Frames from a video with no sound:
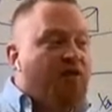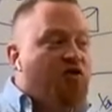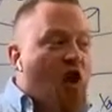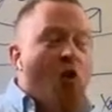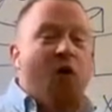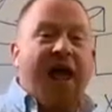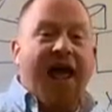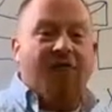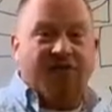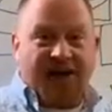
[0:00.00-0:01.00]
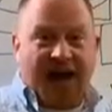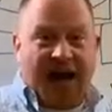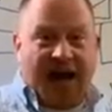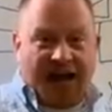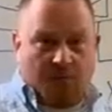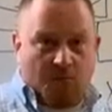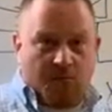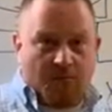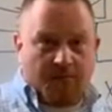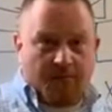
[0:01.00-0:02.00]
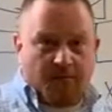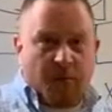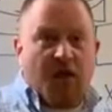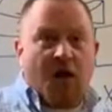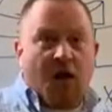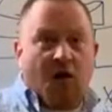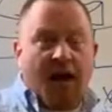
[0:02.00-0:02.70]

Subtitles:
don't have time. All